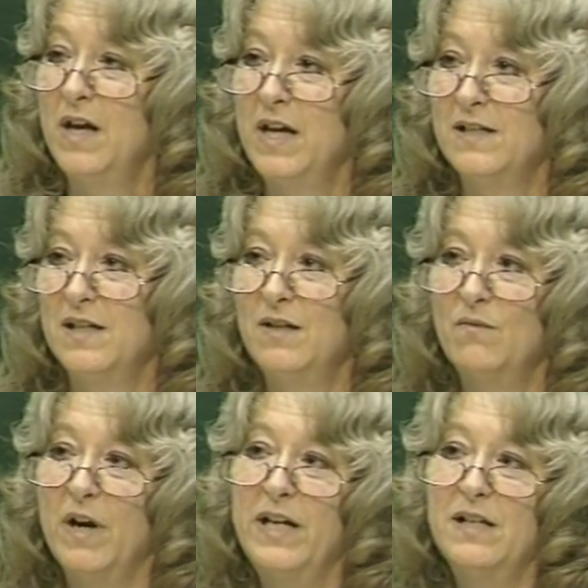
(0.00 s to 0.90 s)
As in the
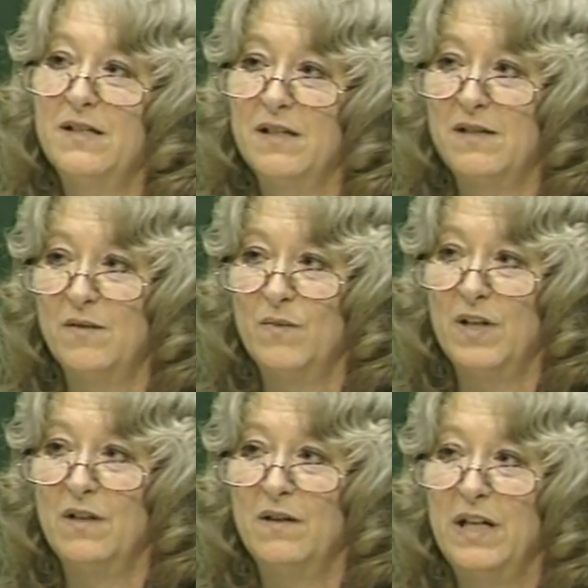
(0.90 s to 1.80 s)
writing system,
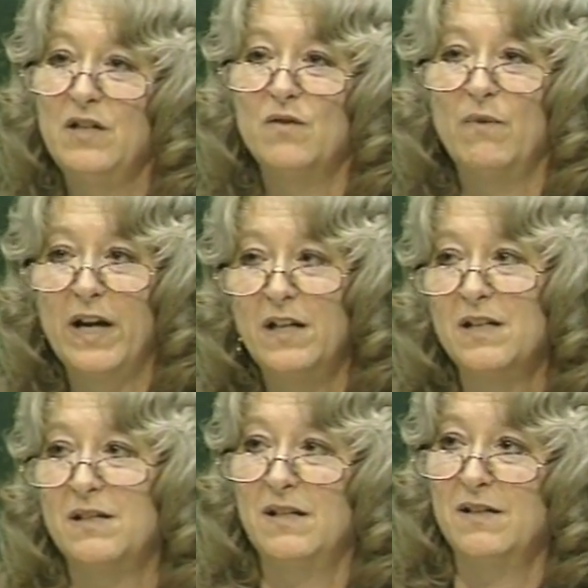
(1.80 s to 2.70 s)
that
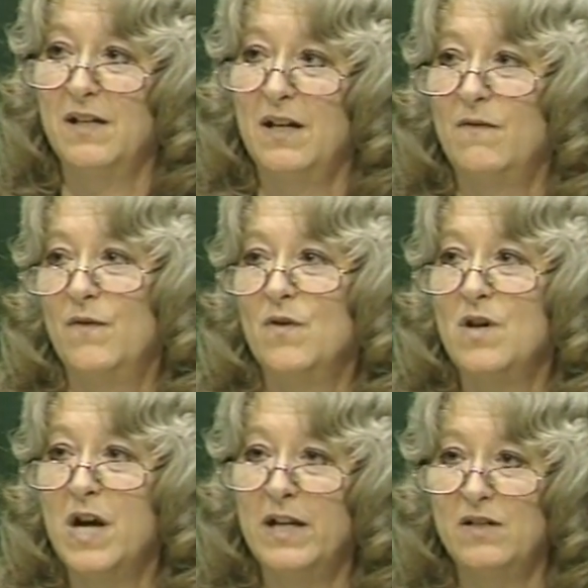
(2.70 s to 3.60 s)
indirectness is an effort
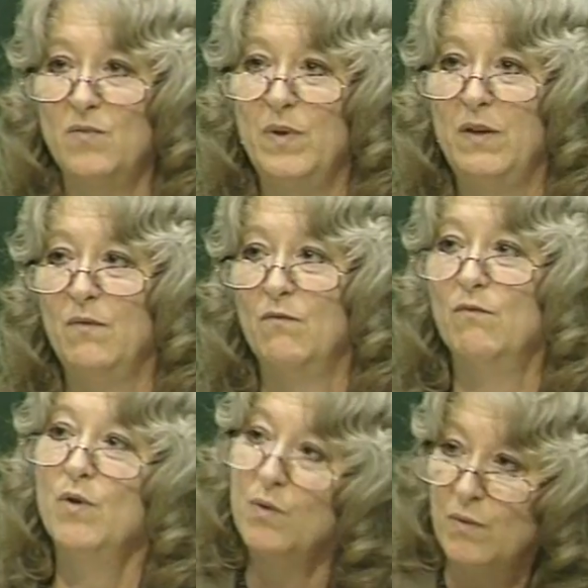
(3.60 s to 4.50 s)
not to be
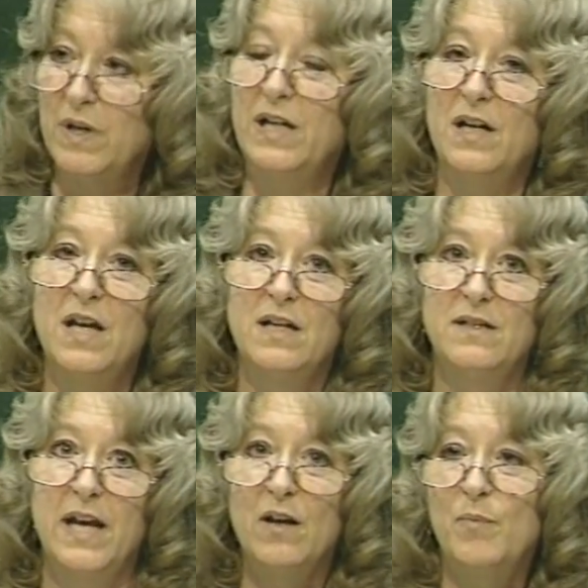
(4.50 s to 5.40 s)
rude and
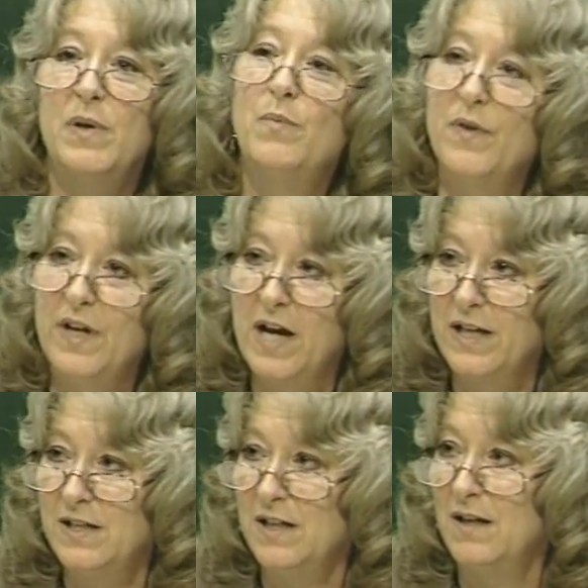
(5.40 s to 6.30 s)
tell people the
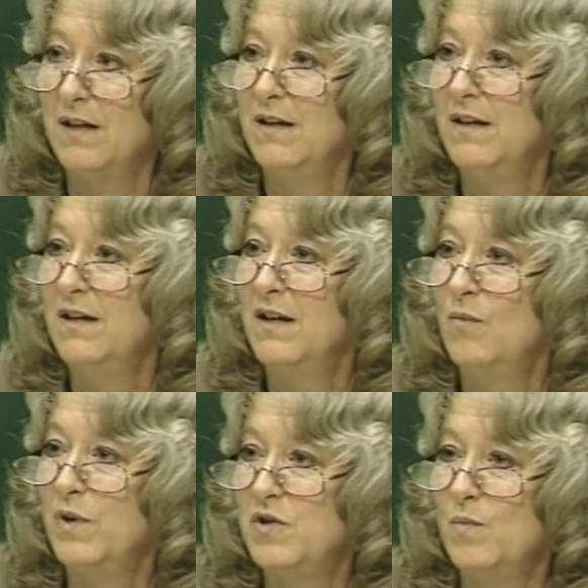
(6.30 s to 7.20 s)
idea,
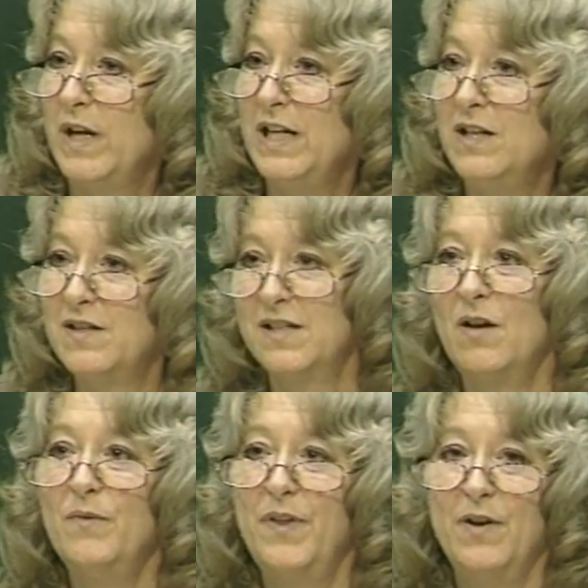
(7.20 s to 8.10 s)
which might
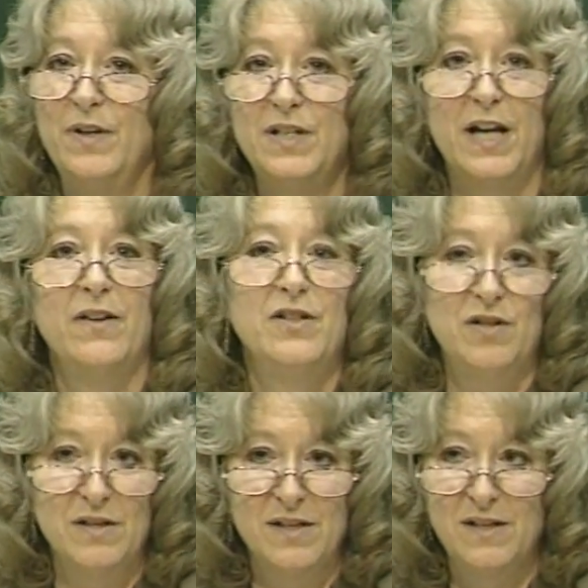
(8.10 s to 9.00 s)
insult their
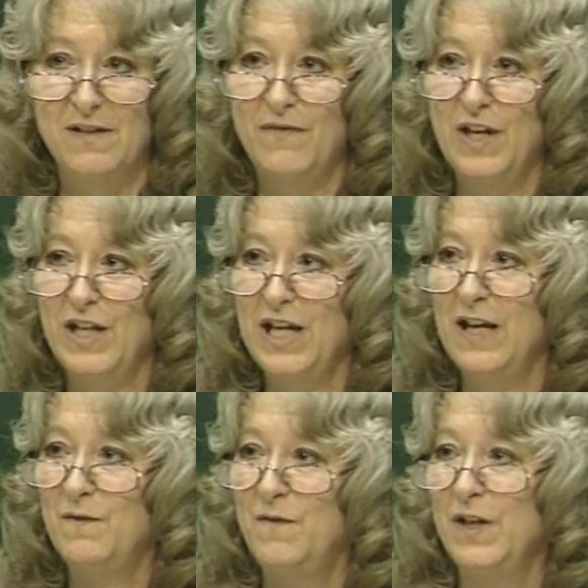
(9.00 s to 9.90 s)
intelligence. If they
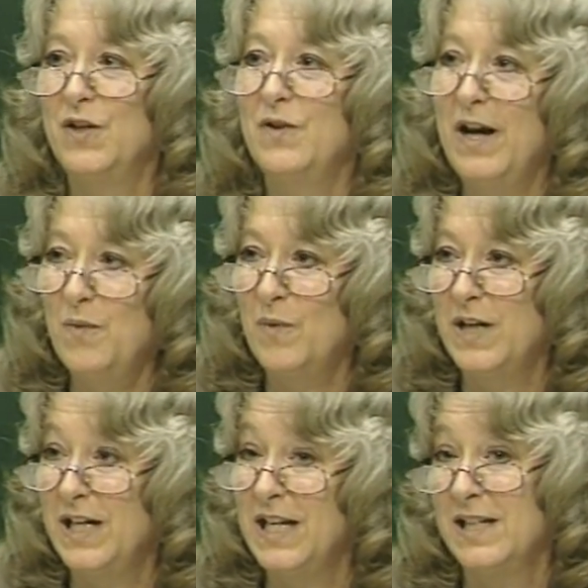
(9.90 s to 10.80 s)
can't figure out
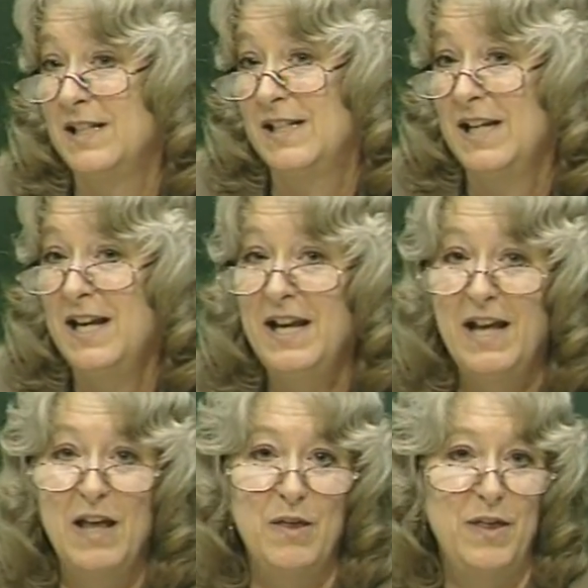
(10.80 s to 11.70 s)
what it is,
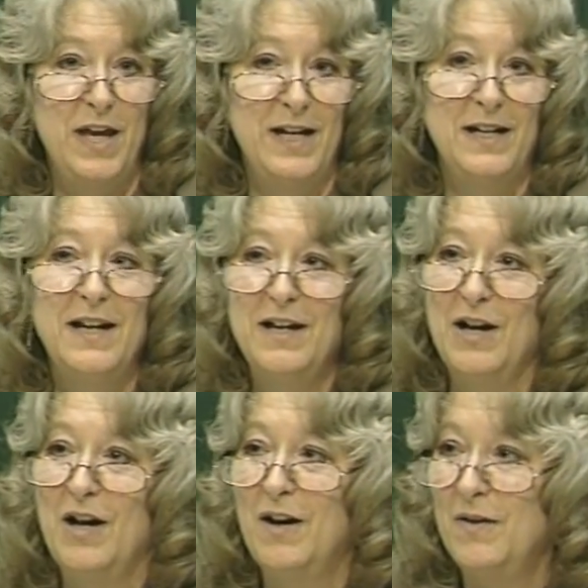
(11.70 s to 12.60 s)
then
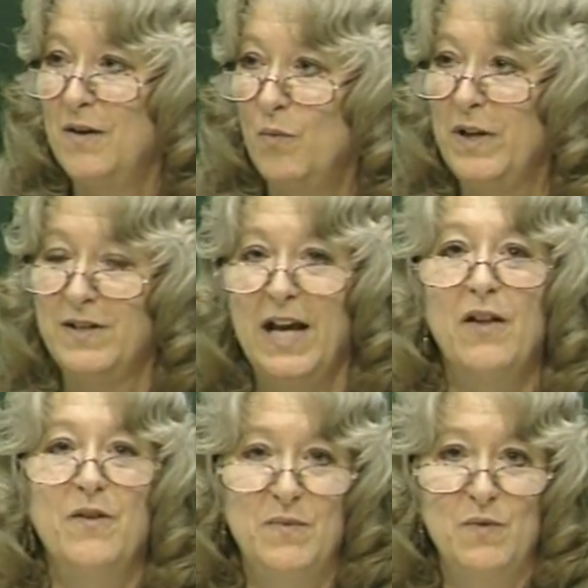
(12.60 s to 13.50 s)
uh, we
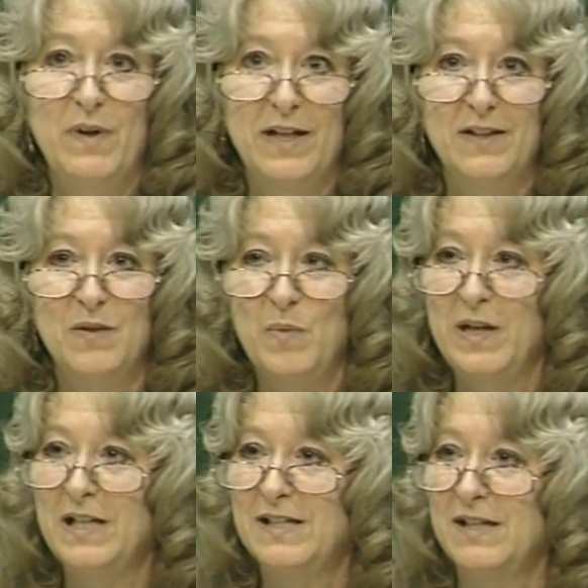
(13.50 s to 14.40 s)
tell them directly,
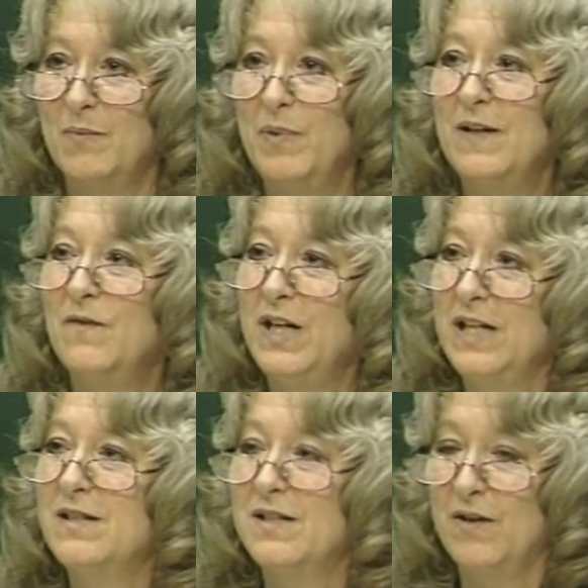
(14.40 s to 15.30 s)
but it's a bit of an
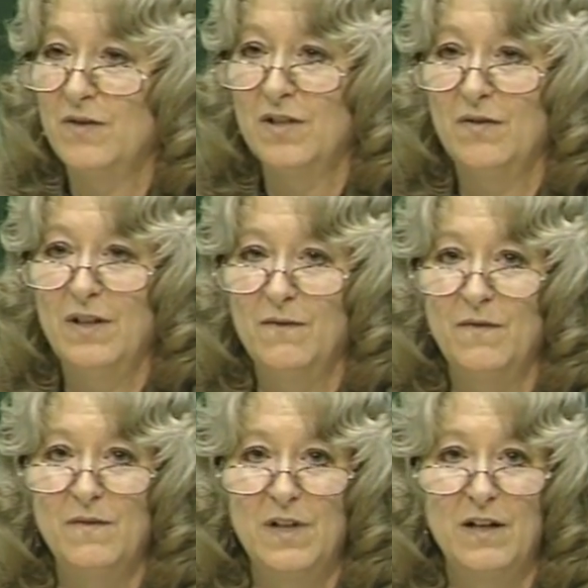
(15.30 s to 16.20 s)
insult to
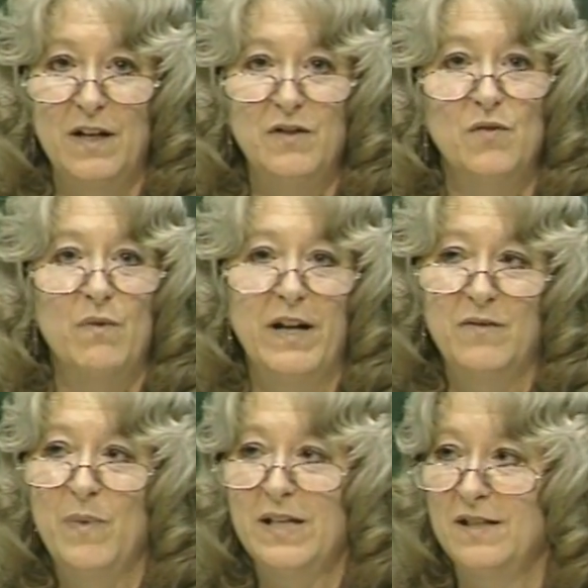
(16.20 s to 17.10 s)
give a
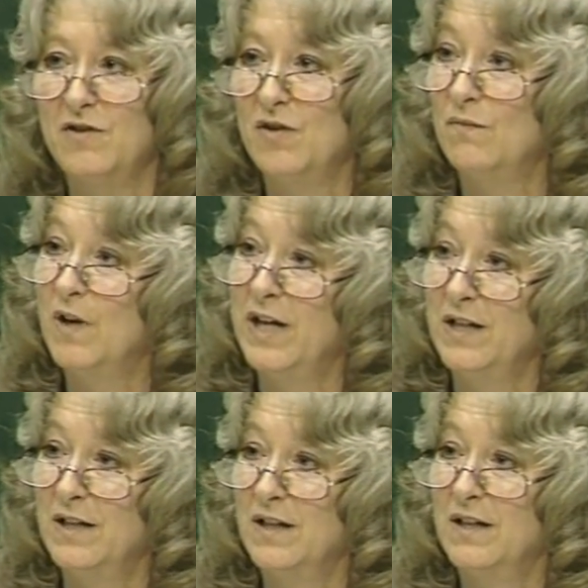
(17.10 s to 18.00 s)
direct message in
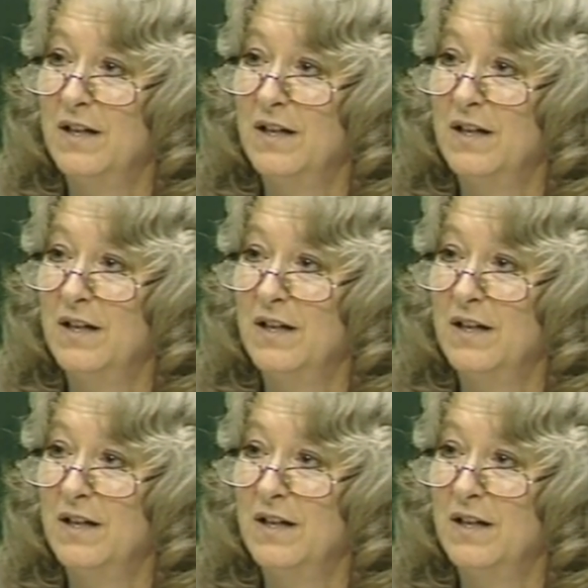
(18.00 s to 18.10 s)
writing.